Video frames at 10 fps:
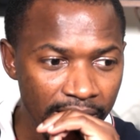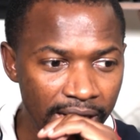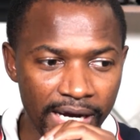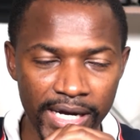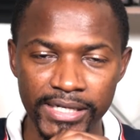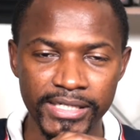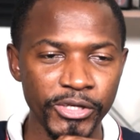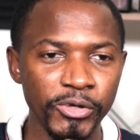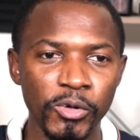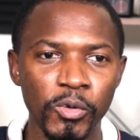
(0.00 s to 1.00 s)
and
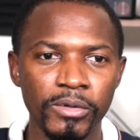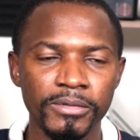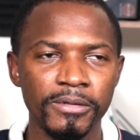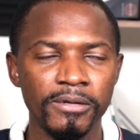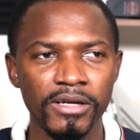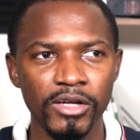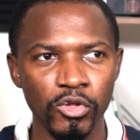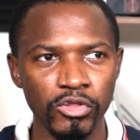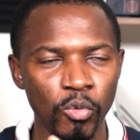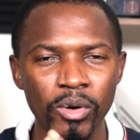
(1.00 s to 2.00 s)
you know,
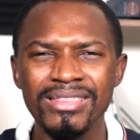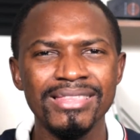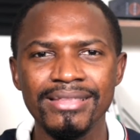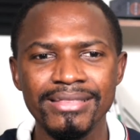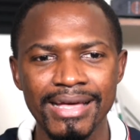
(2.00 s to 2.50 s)
the one thing